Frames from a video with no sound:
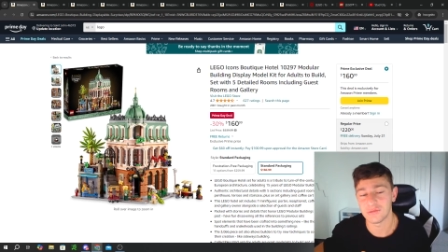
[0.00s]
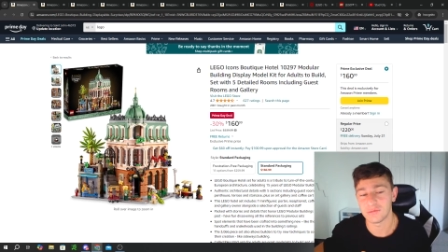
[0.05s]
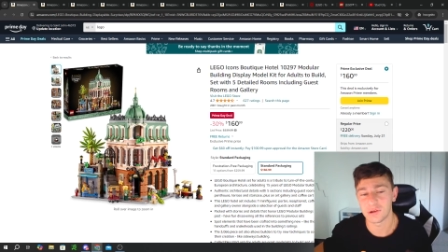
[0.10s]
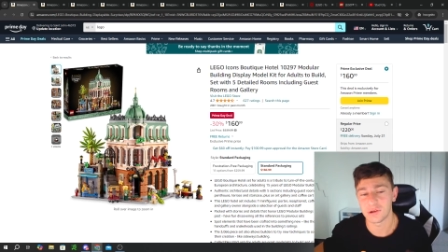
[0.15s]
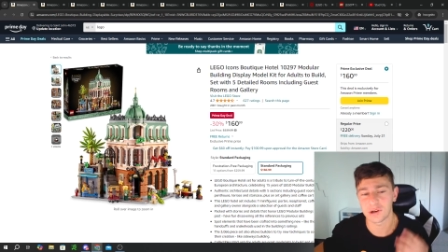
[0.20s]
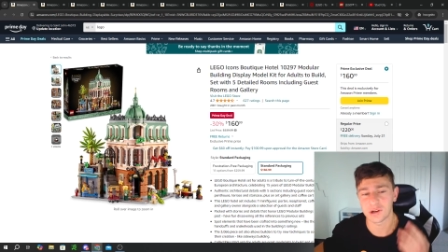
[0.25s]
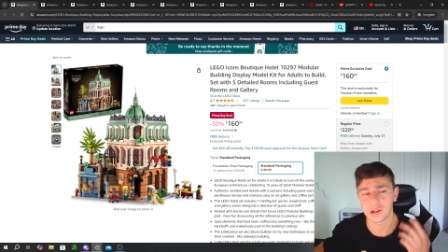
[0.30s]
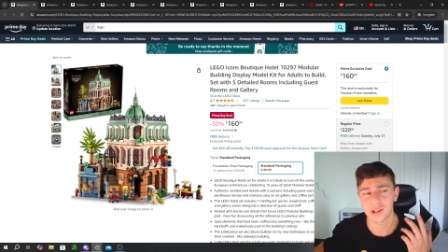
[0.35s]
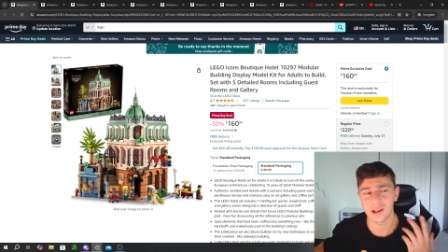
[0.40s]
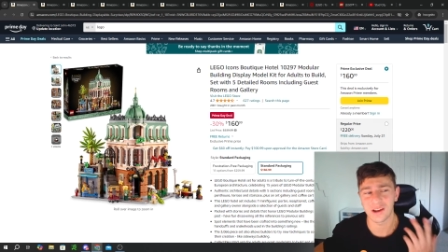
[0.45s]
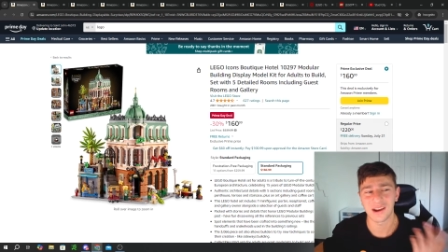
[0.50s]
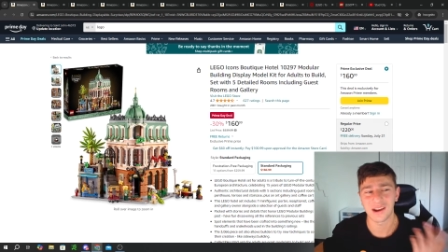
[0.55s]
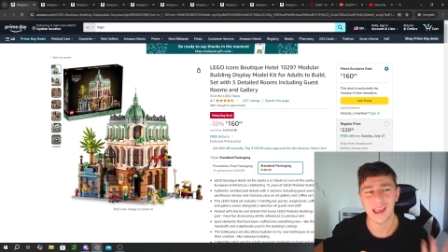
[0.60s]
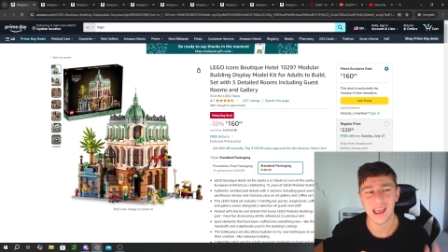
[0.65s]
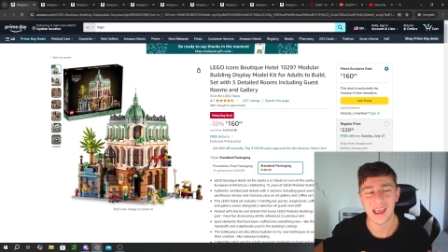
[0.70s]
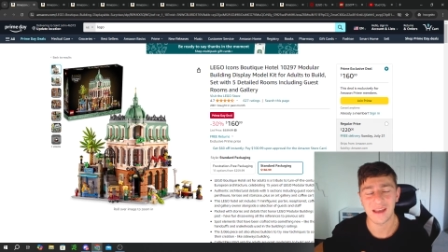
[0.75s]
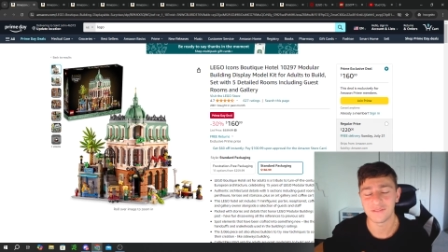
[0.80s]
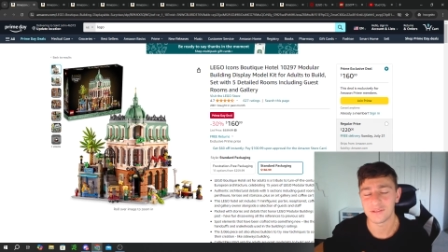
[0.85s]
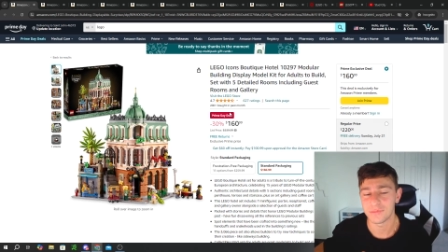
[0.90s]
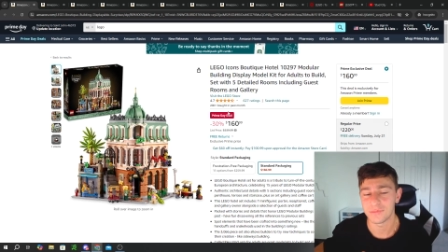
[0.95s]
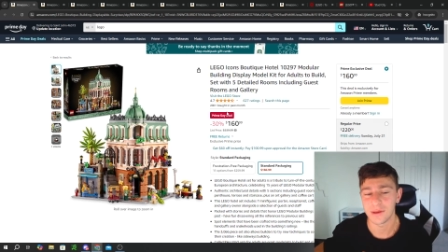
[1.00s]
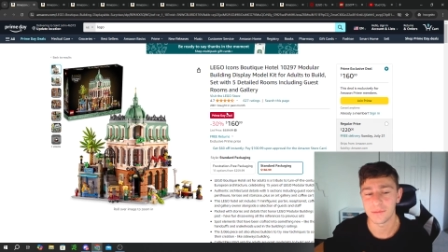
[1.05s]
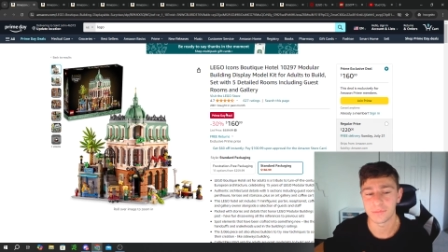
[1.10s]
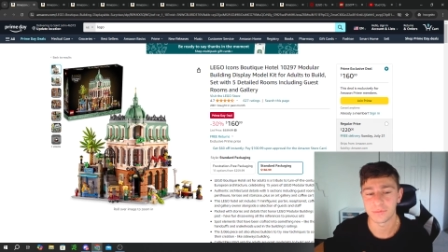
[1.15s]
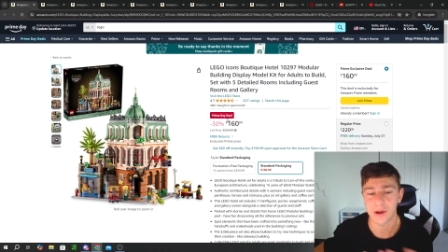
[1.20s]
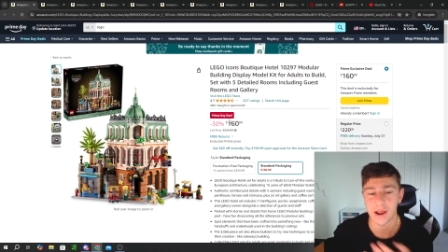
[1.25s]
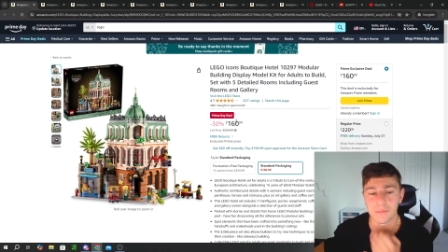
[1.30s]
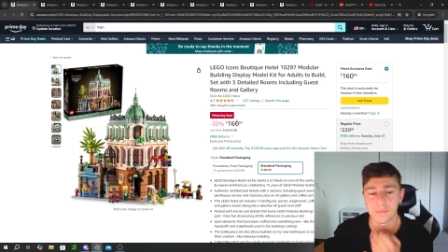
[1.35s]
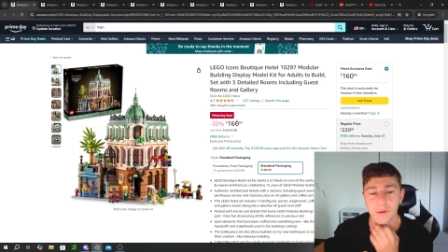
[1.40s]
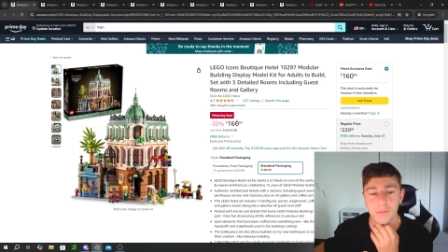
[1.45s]
you're gonna have to be a
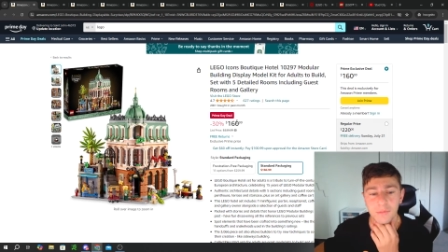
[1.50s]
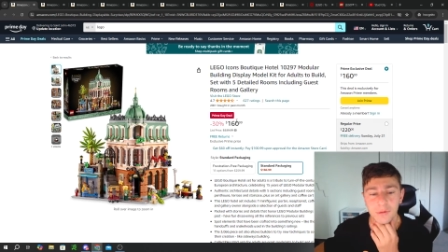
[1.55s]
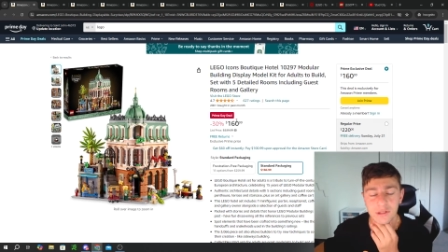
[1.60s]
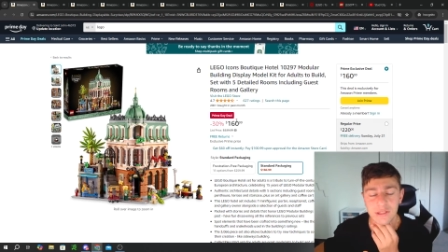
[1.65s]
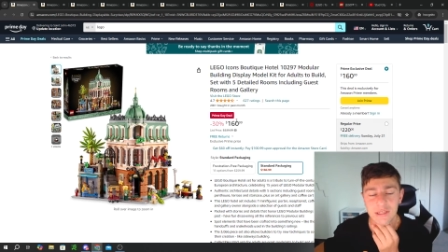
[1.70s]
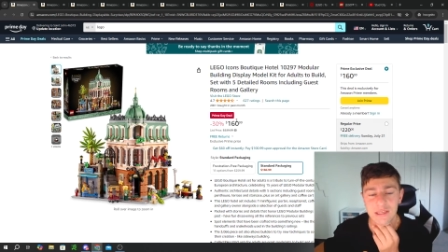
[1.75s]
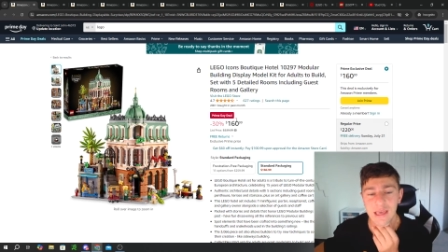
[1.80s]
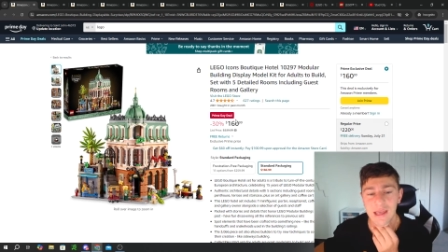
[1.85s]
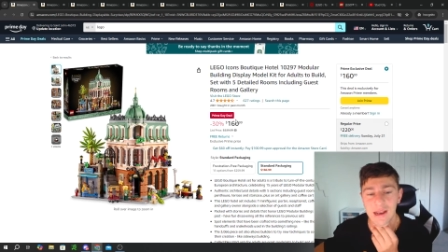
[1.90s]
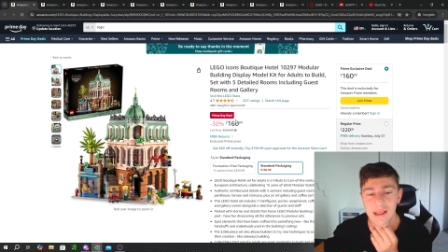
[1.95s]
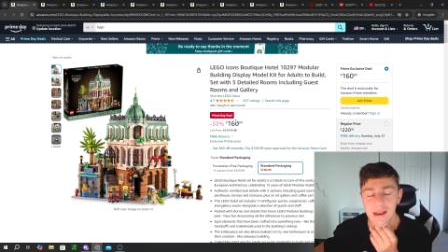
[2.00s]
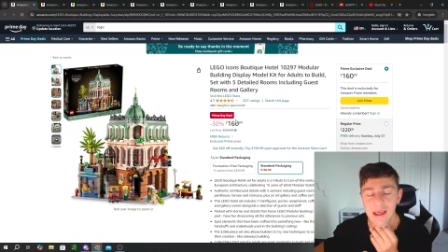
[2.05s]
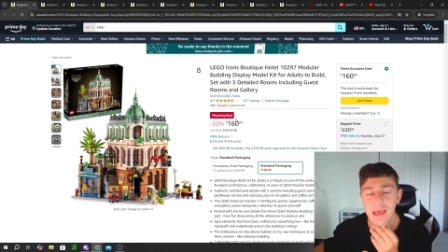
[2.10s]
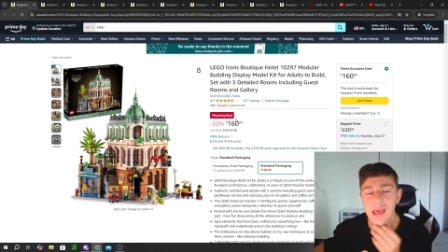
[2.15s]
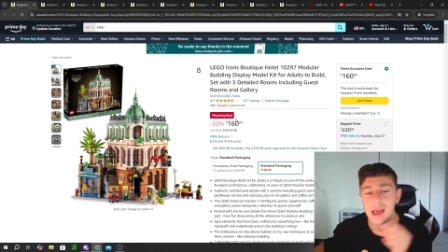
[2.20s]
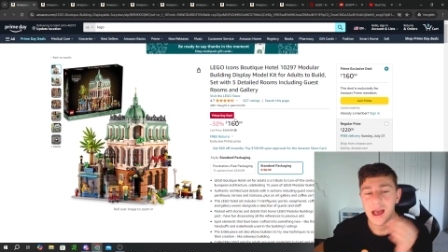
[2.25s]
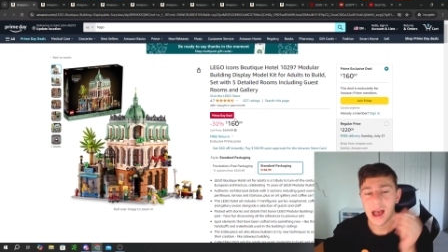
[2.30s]
Prime member to get it.